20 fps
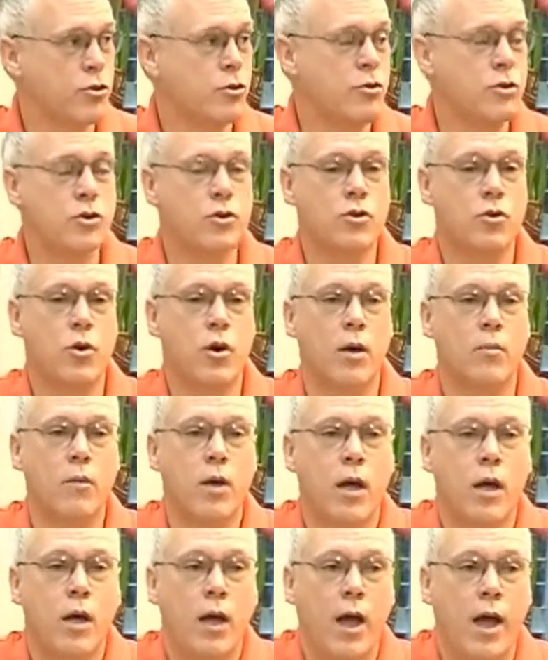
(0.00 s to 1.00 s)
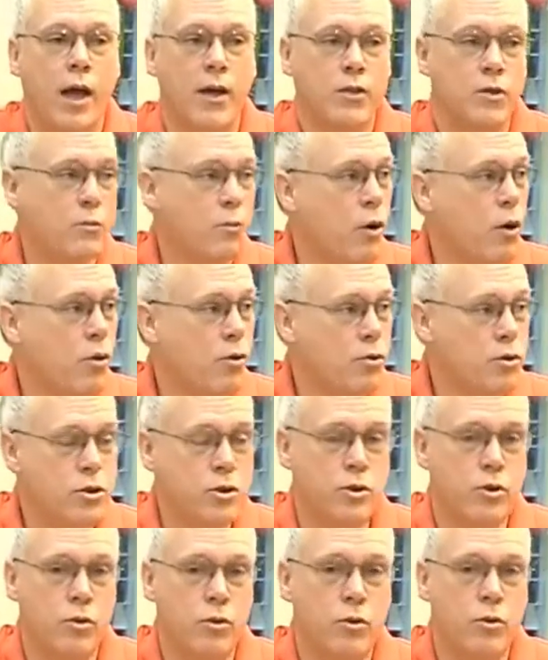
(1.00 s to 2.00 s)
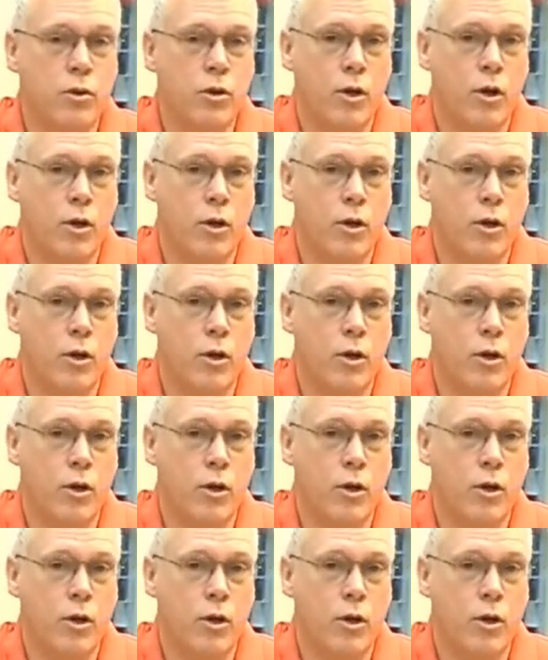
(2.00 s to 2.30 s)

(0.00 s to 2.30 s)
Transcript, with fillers: of the mm-hmm. storm, as opposed to